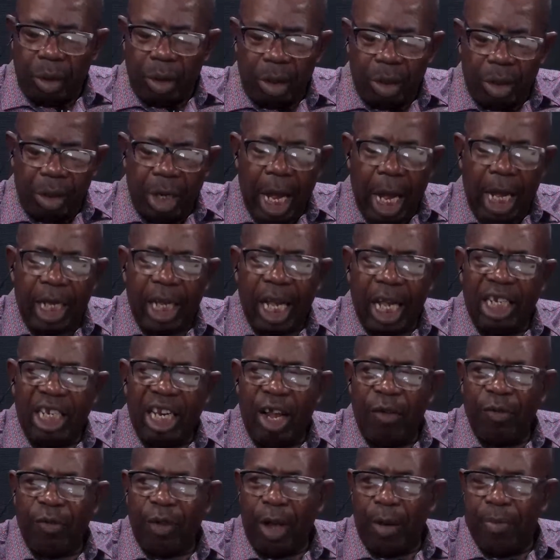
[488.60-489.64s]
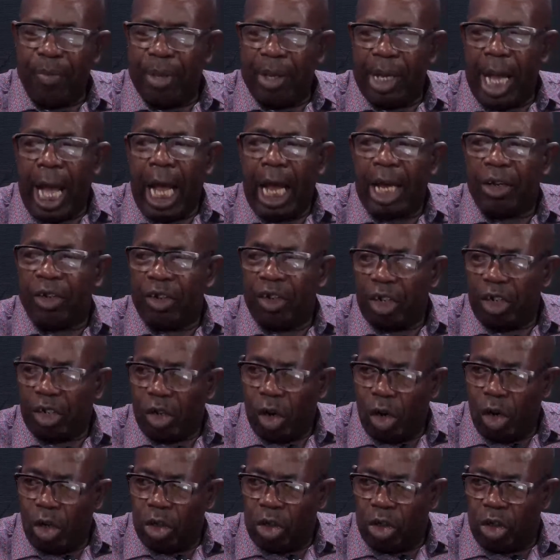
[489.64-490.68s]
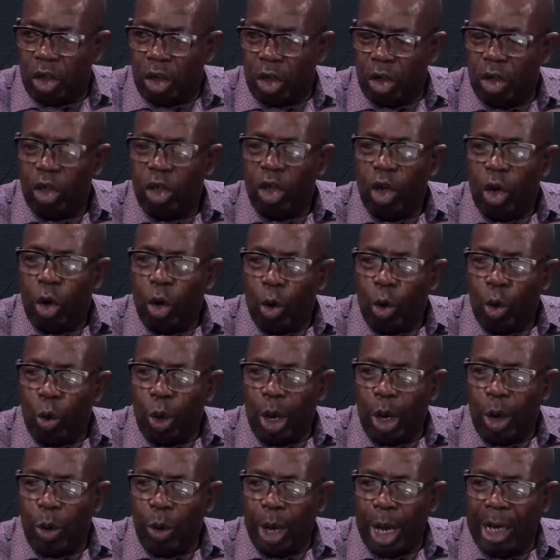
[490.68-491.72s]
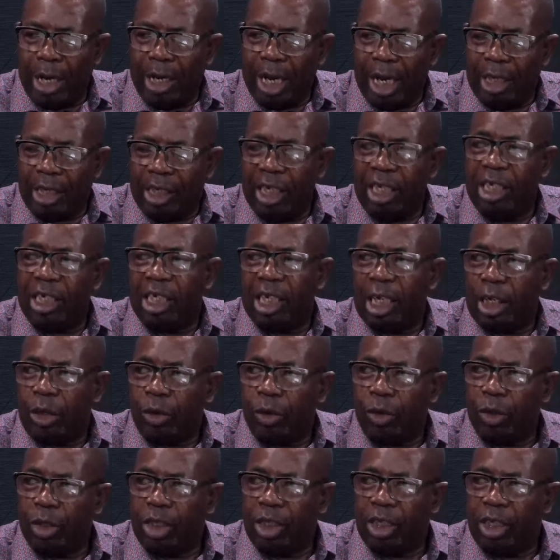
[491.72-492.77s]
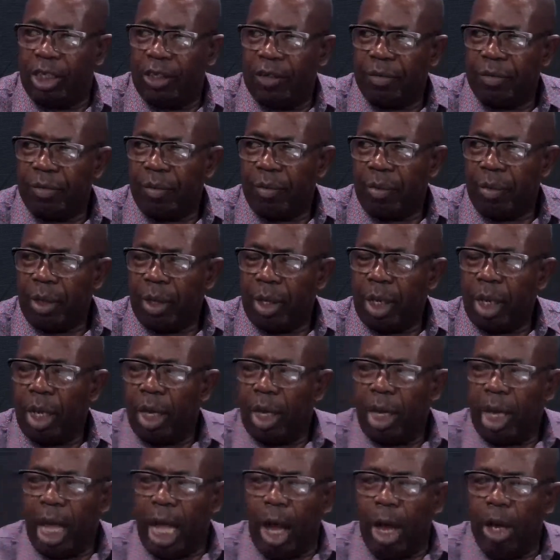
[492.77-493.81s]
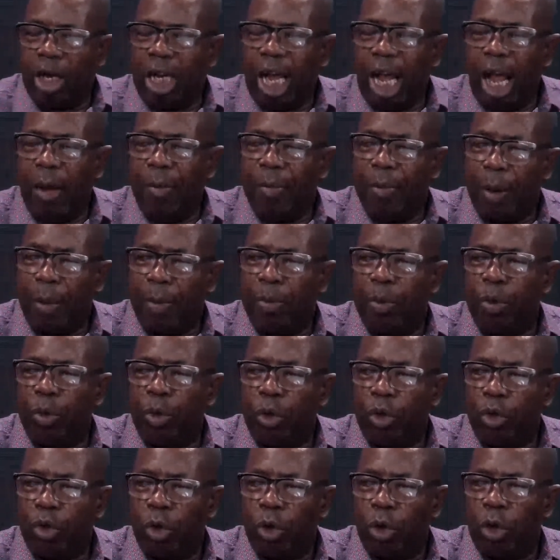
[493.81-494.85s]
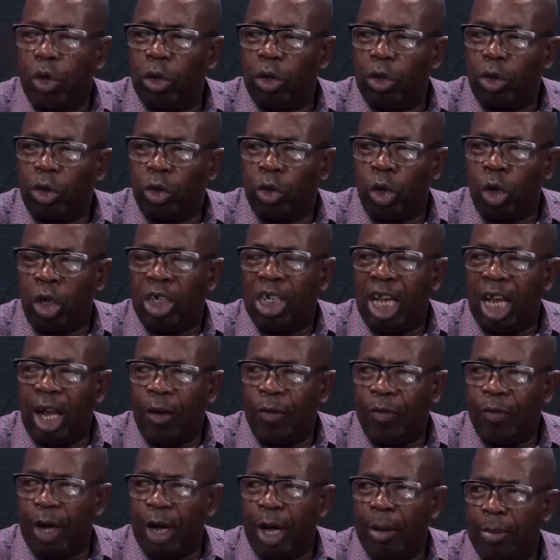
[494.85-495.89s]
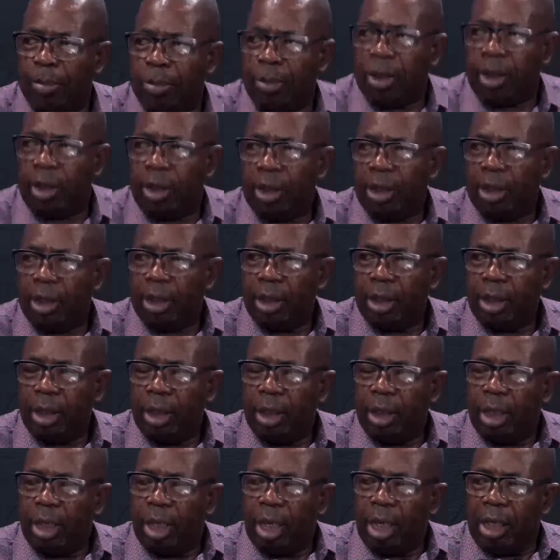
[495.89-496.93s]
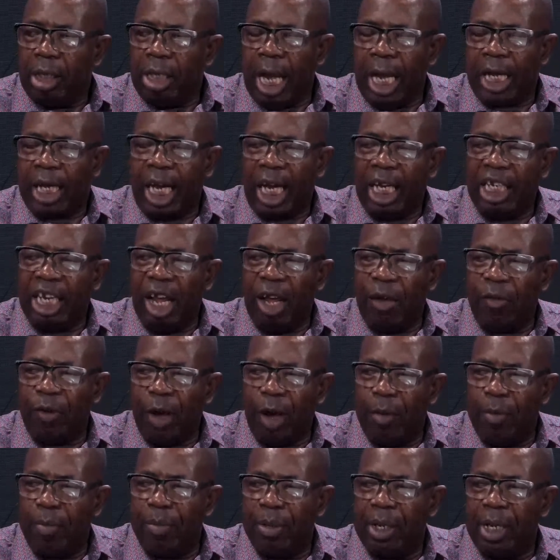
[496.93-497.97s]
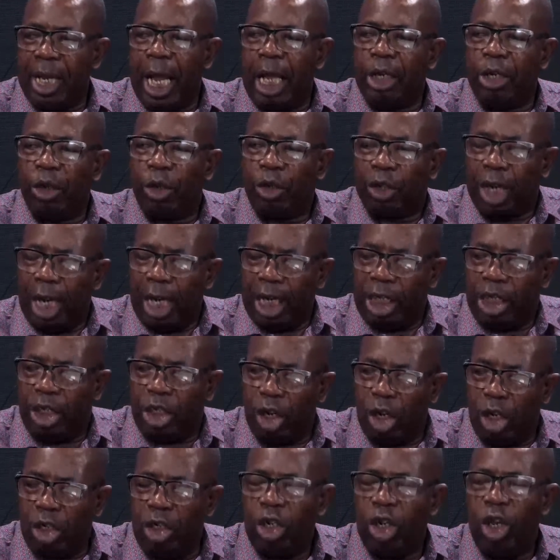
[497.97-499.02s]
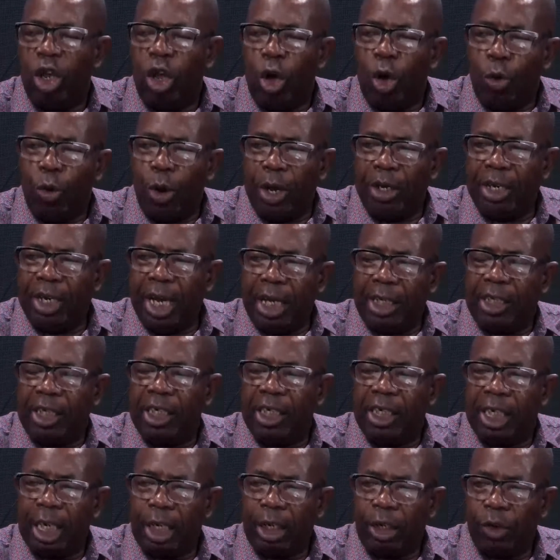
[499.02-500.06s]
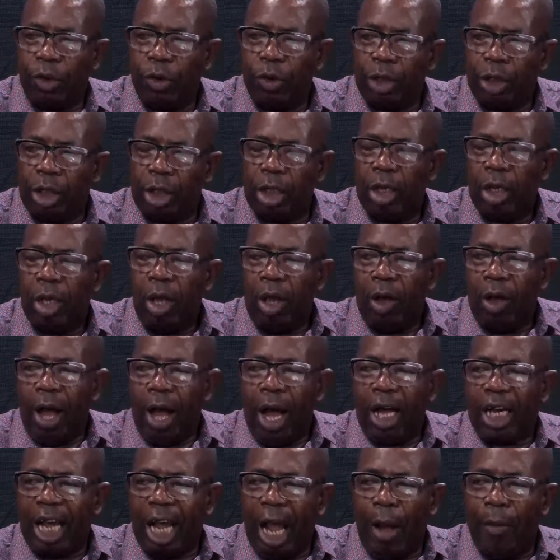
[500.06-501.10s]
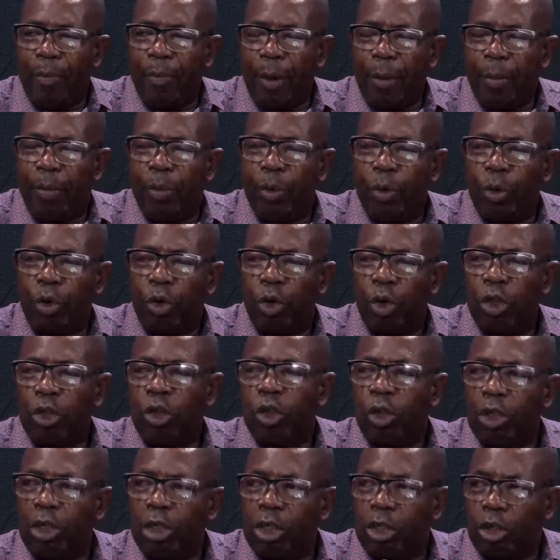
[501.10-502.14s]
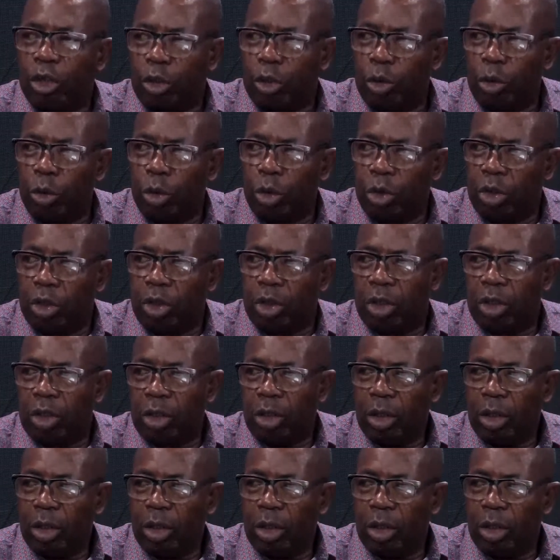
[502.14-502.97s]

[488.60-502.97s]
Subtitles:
There can never be agriculture where there's insecurity. How can people go to their farms? There can never be education when there's insecurity. How can people go to the schools?